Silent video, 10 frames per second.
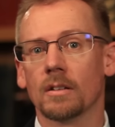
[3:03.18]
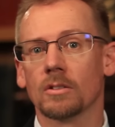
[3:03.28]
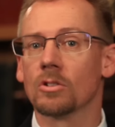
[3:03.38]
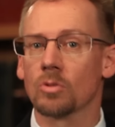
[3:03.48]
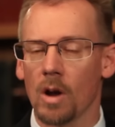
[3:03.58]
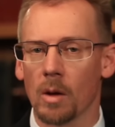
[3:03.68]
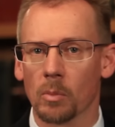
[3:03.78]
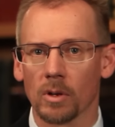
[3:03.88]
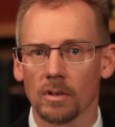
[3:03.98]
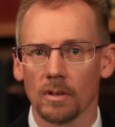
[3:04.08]
to Trump.
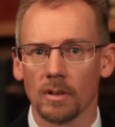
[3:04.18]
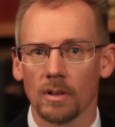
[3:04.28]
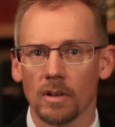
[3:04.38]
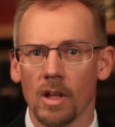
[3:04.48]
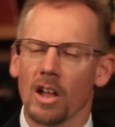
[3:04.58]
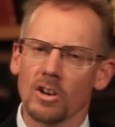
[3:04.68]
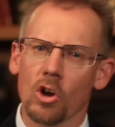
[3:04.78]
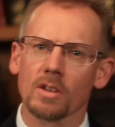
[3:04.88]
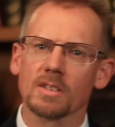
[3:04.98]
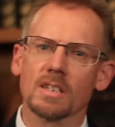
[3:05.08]

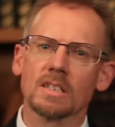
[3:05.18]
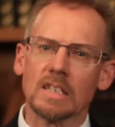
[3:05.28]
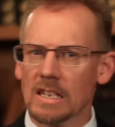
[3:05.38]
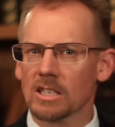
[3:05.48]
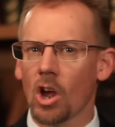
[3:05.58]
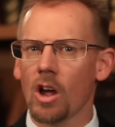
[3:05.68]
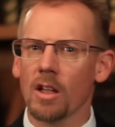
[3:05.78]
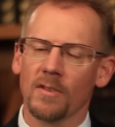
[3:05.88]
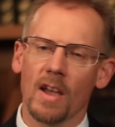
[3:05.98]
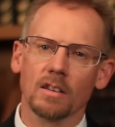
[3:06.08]
Notice the seesaw
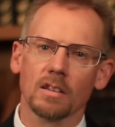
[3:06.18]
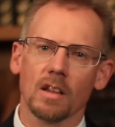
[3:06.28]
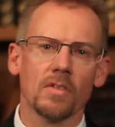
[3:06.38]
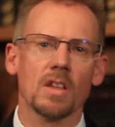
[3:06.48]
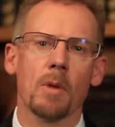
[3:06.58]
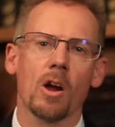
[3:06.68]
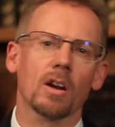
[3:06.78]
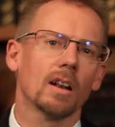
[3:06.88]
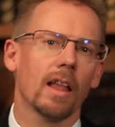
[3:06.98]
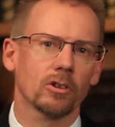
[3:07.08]
effect of the
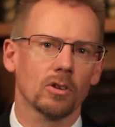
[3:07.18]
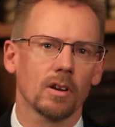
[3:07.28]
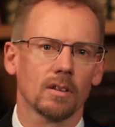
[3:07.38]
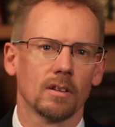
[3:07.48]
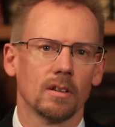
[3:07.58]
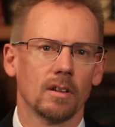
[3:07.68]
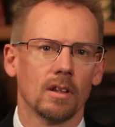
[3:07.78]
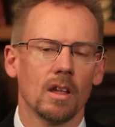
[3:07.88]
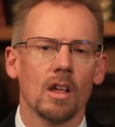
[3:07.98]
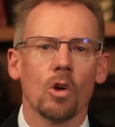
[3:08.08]
American electorate?
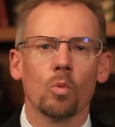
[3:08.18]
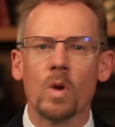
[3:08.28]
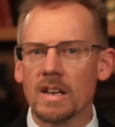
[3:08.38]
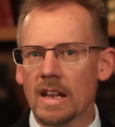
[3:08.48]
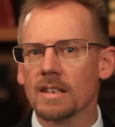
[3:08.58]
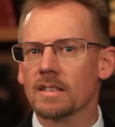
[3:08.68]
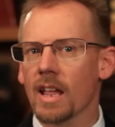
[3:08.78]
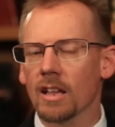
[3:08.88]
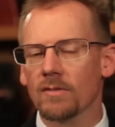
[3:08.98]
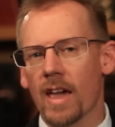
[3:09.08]
We need to
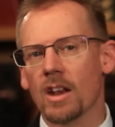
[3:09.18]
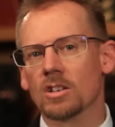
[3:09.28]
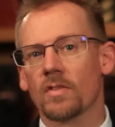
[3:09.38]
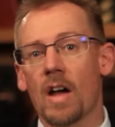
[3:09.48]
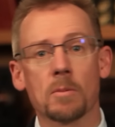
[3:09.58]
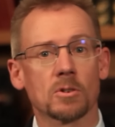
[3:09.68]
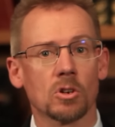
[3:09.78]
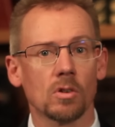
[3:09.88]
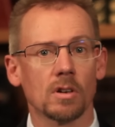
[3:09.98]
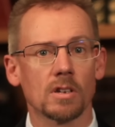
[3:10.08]
take advantage of
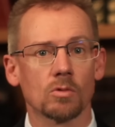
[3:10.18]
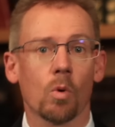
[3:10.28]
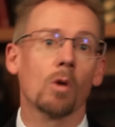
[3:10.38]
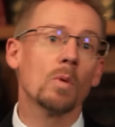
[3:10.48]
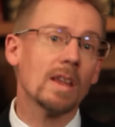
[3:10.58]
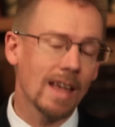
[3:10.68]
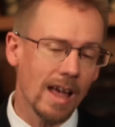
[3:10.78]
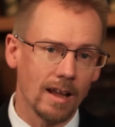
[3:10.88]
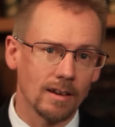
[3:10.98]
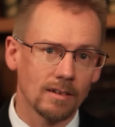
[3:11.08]
opportunities where we
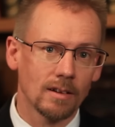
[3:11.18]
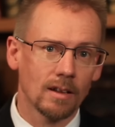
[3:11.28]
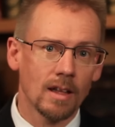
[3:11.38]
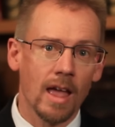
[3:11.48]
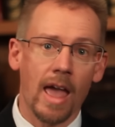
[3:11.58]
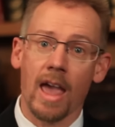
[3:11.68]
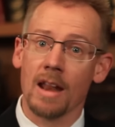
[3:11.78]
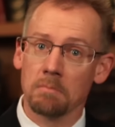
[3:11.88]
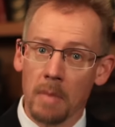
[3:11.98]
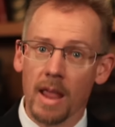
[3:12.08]
can
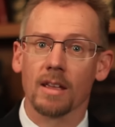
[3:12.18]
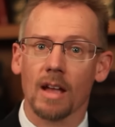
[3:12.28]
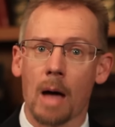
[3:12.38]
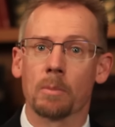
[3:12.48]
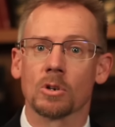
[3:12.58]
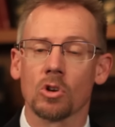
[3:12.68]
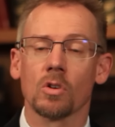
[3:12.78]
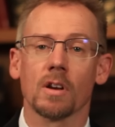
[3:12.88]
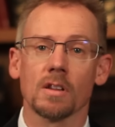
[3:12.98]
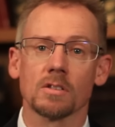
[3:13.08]
and make
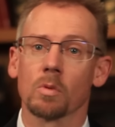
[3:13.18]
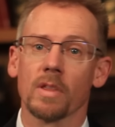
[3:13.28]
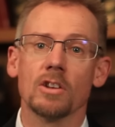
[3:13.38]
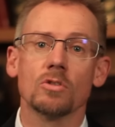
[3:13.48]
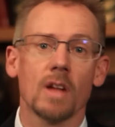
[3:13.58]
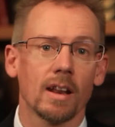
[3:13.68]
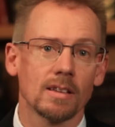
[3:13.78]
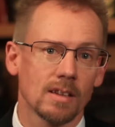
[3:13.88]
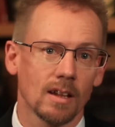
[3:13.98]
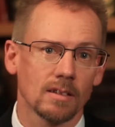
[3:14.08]
opportunities where they do not
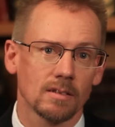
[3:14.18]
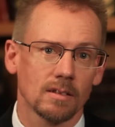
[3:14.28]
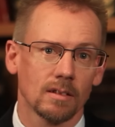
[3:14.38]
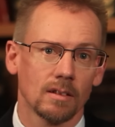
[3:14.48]
exist.